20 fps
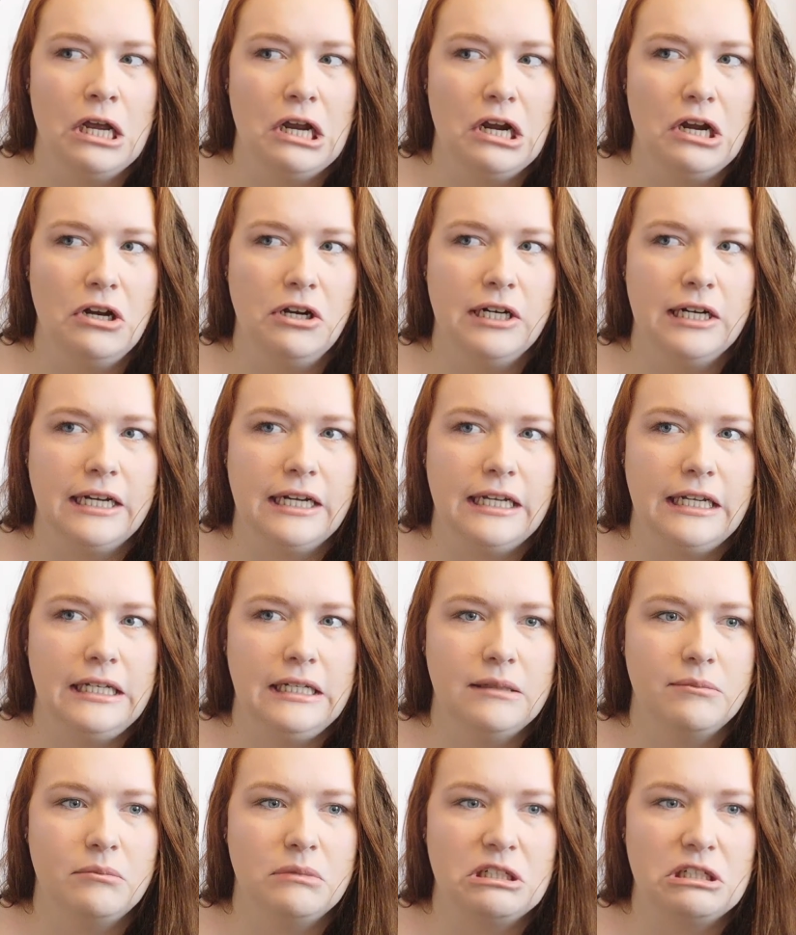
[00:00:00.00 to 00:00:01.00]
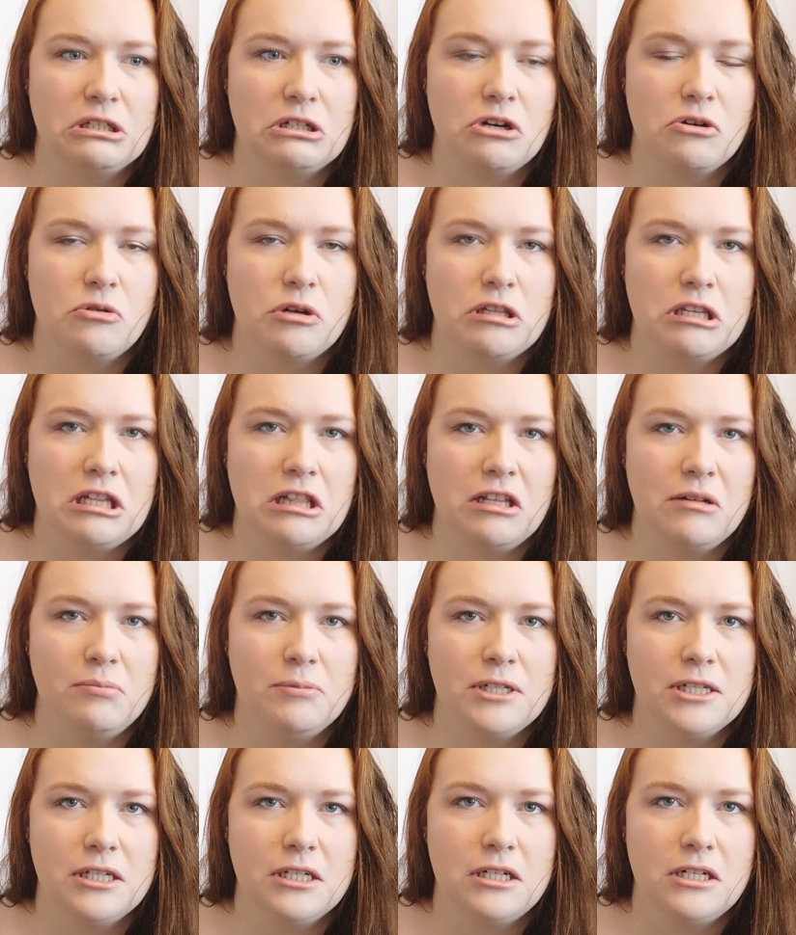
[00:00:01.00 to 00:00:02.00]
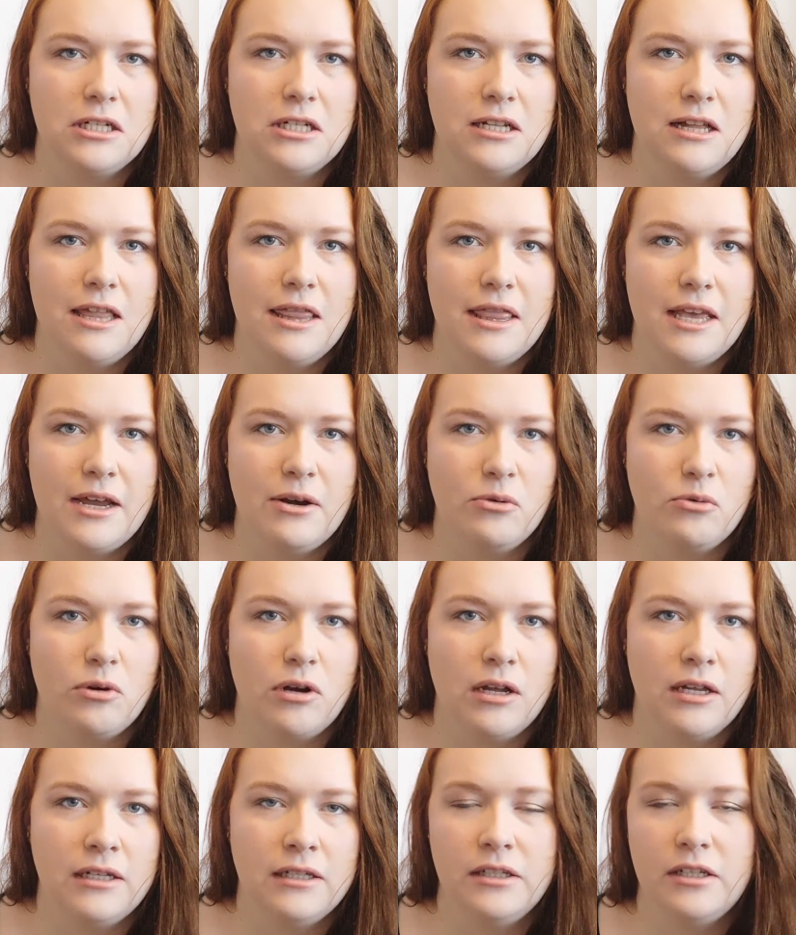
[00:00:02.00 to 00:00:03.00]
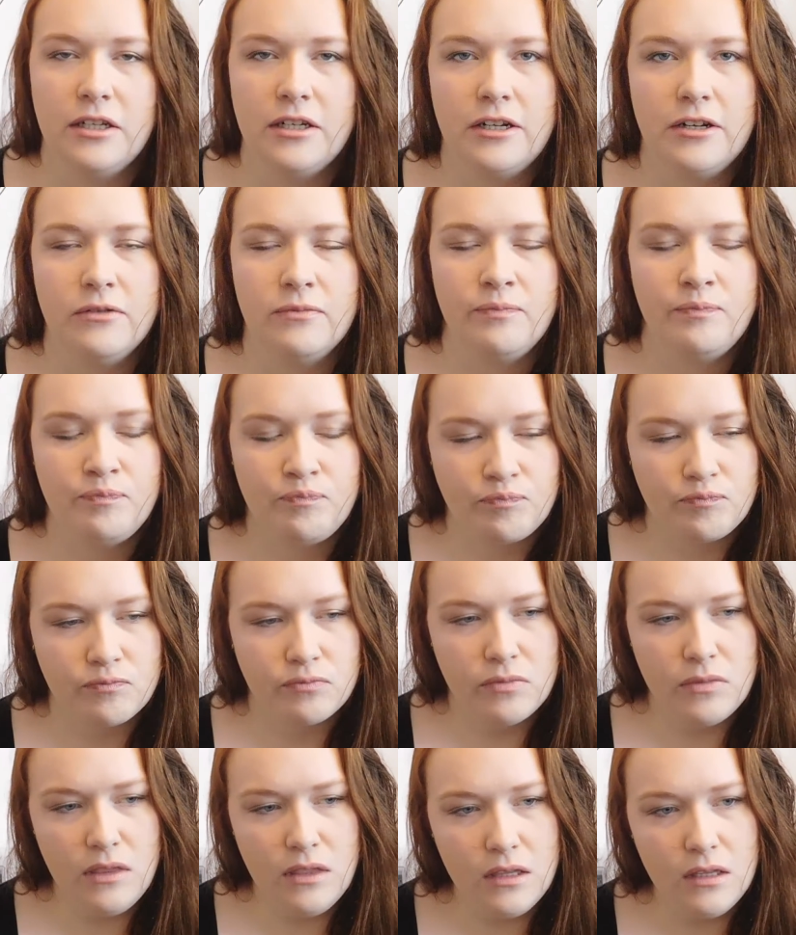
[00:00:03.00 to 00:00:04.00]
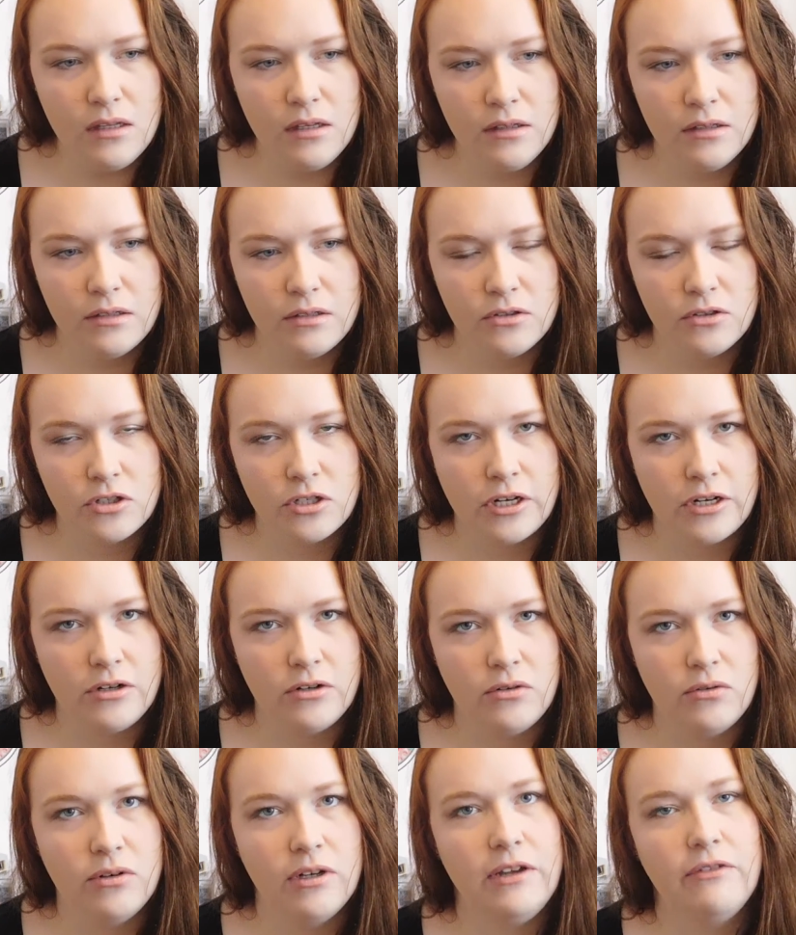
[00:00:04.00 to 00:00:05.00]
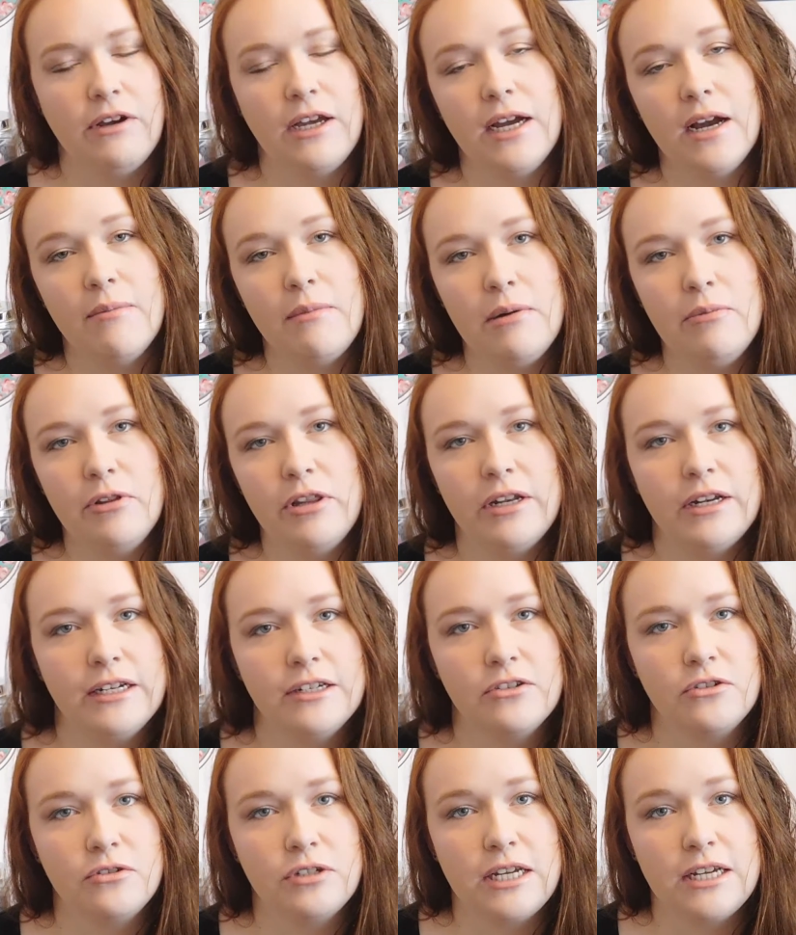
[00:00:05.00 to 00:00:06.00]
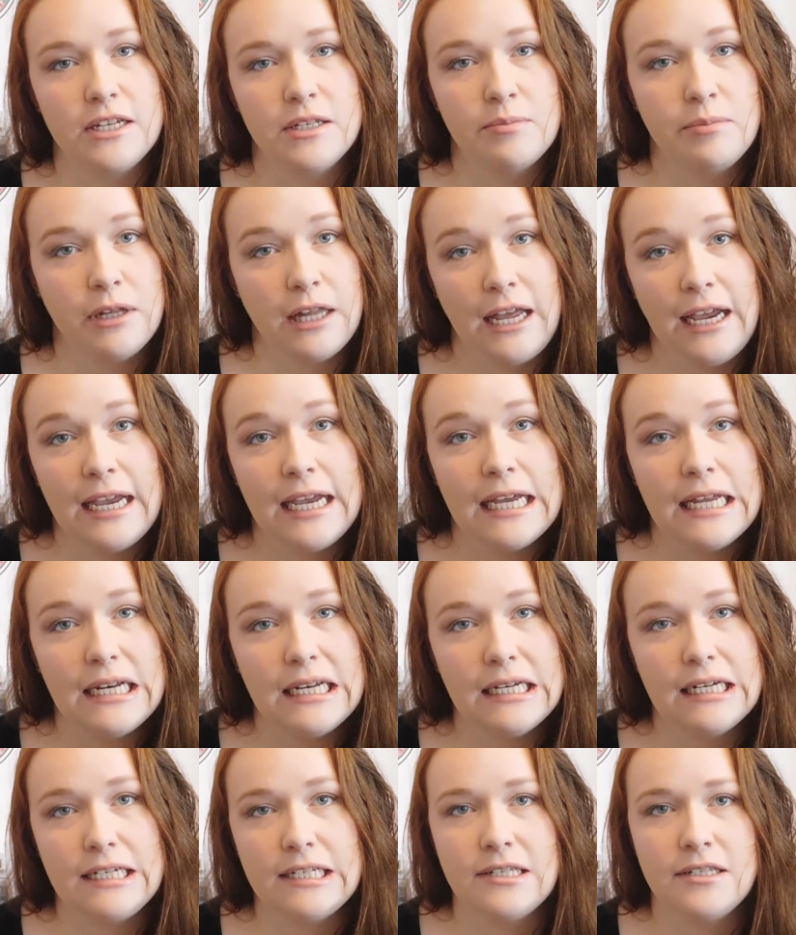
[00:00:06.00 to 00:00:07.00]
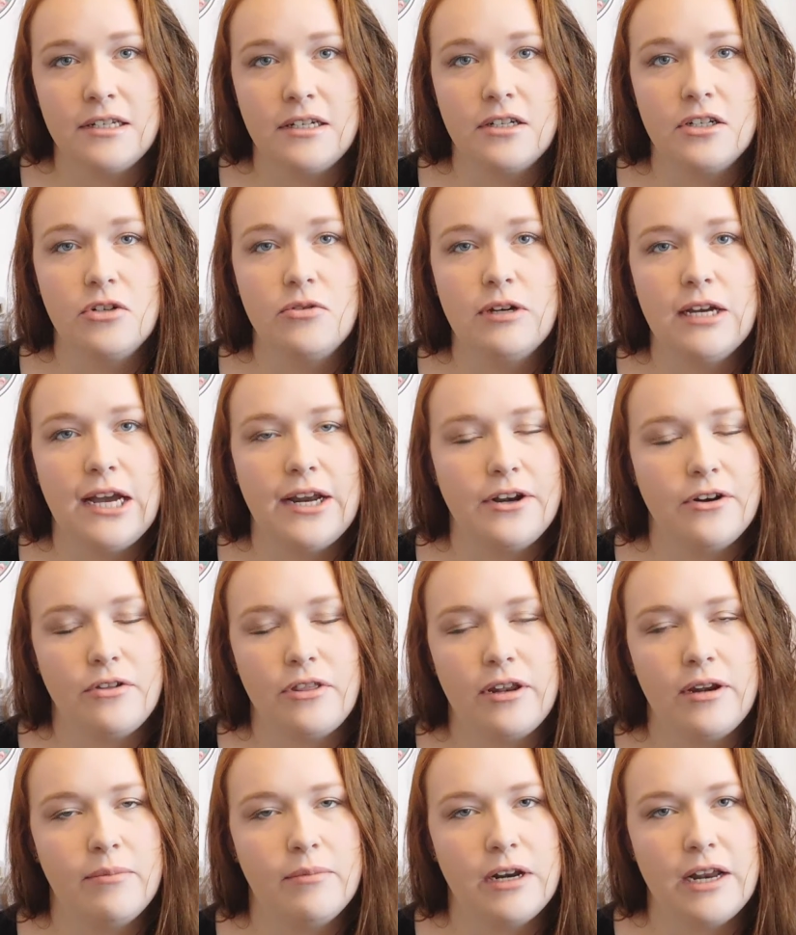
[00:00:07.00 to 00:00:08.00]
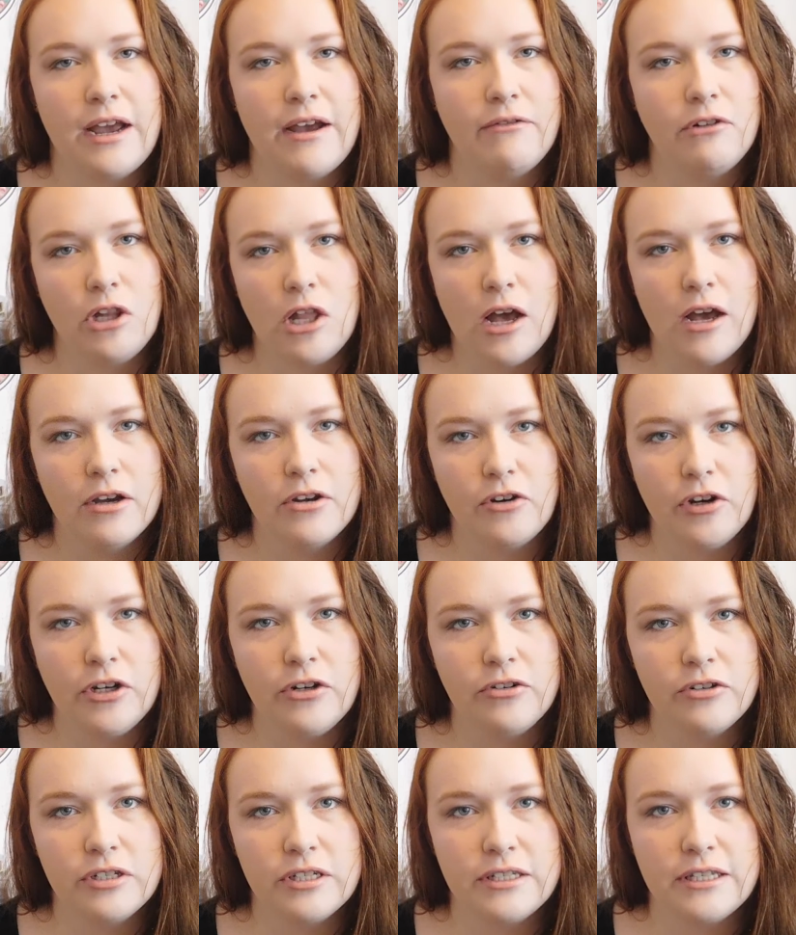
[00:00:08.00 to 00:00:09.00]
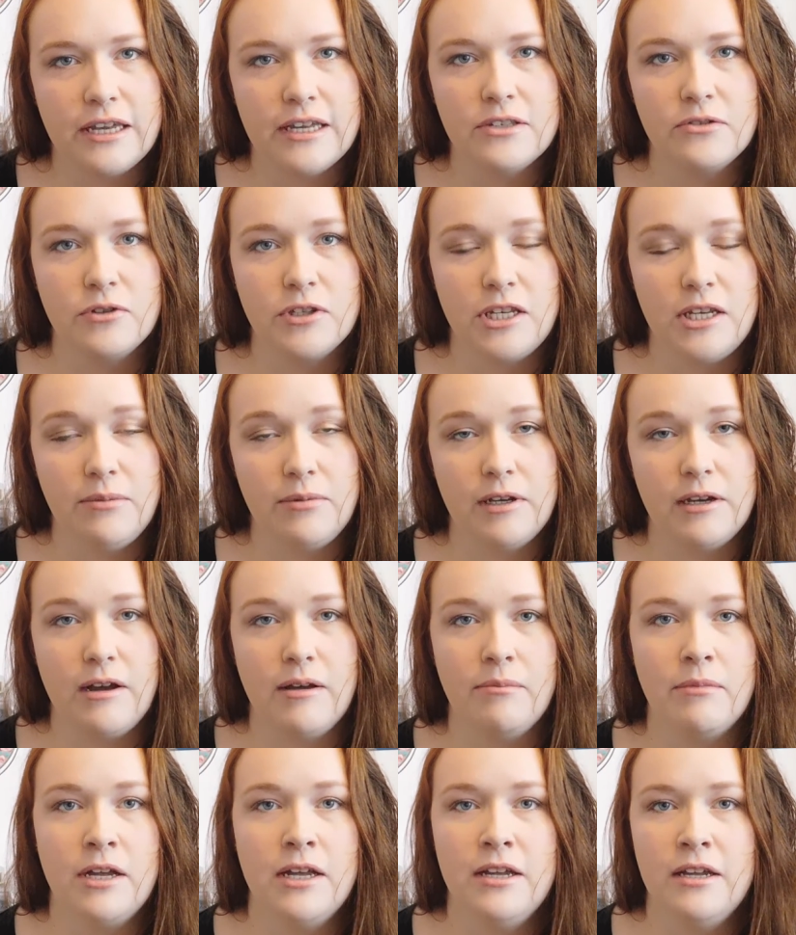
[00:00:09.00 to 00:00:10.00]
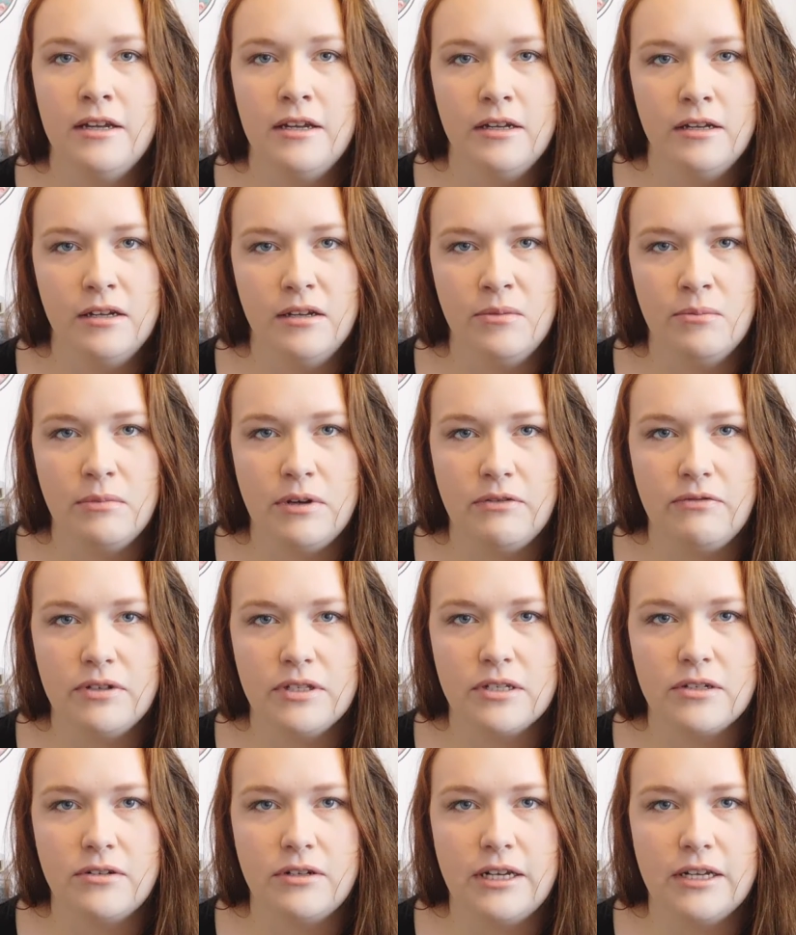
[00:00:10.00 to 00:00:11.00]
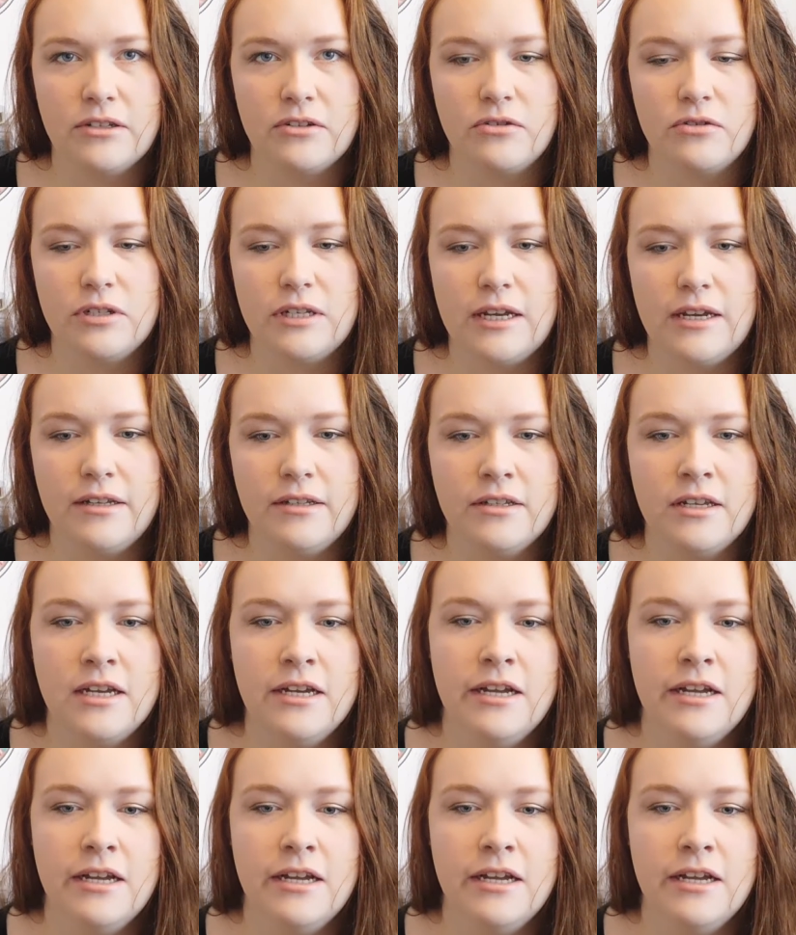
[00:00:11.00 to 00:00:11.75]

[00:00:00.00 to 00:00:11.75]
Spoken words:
all right, I'm going to go on the elliptical and then what, you know? So if I come up with an exercise plan and I stick to it, I know that I'm going to have a lot greater success with keeping up my physical exercise.